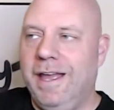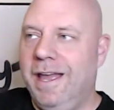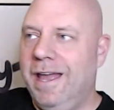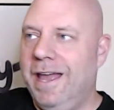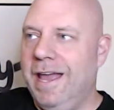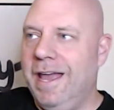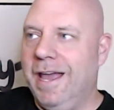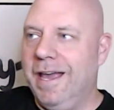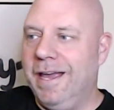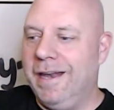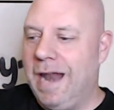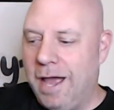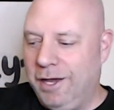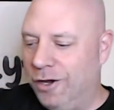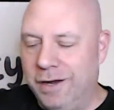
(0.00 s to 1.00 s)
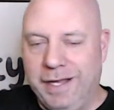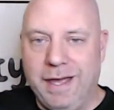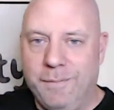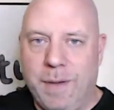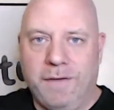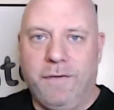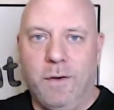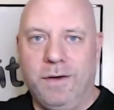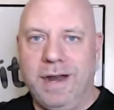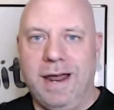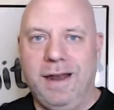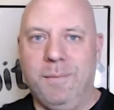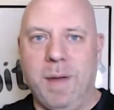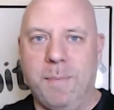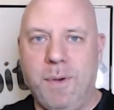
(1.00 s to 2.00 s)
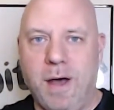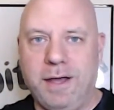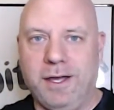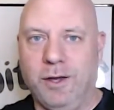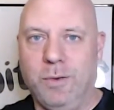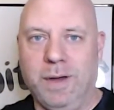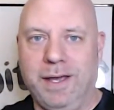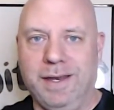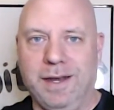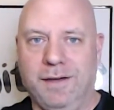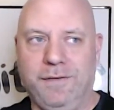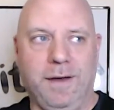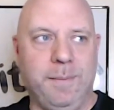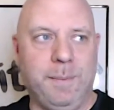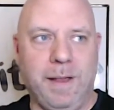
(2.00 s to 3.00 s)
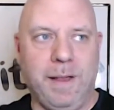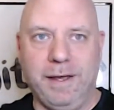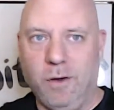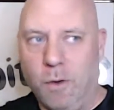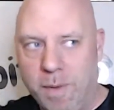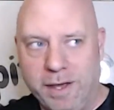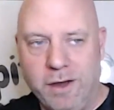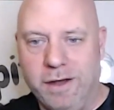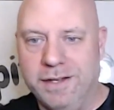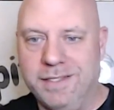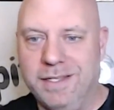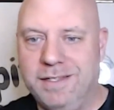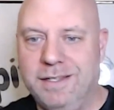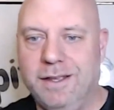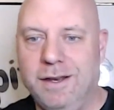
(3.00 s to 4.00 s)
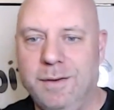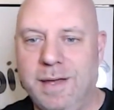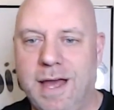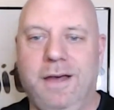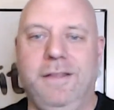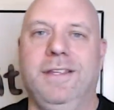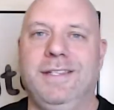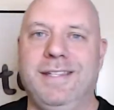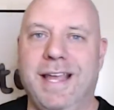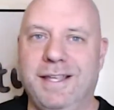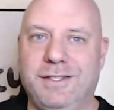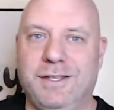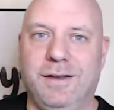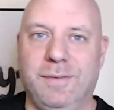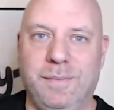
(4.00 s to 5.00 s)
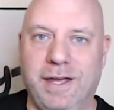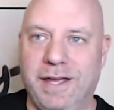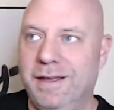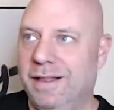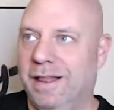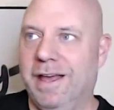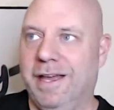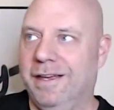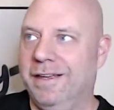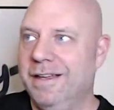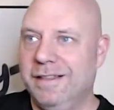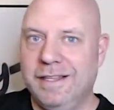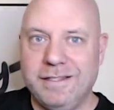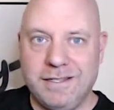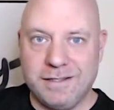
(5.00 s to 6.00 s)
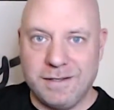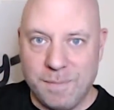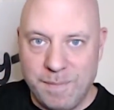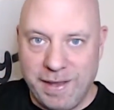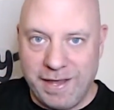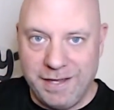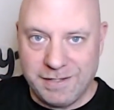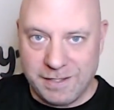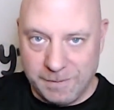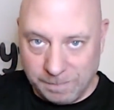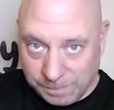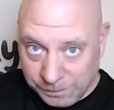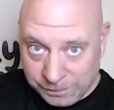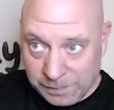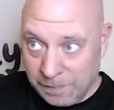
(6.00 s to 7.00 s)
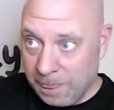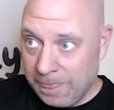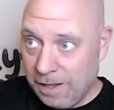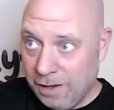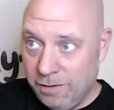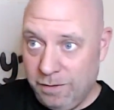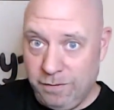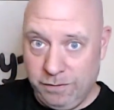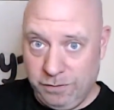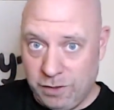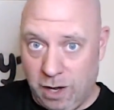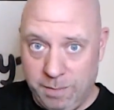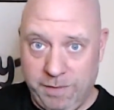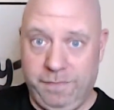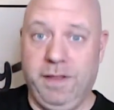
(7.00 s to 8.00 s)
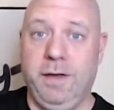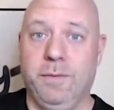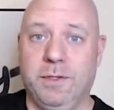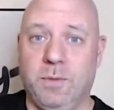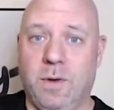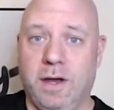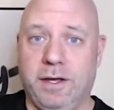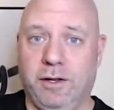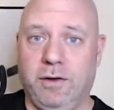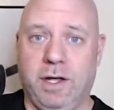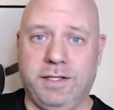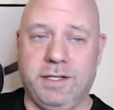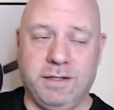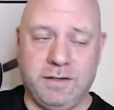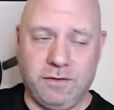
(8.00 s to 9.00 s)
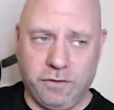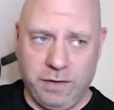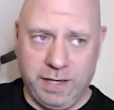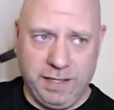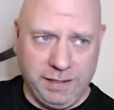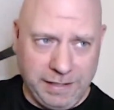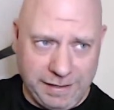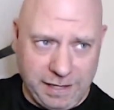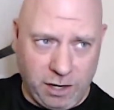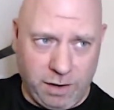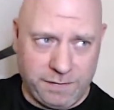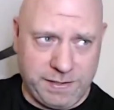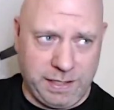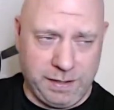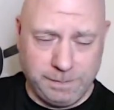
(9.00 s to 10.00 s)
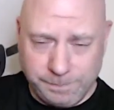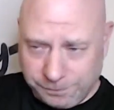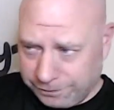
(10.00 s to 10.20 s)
And I couldn't get my phone out of my pocket quick enough. I'm like, oh my God, is this going to be how this day is going to be? Like, this is amazing. Tommy Fleet was walking across the street, and then all of a sudden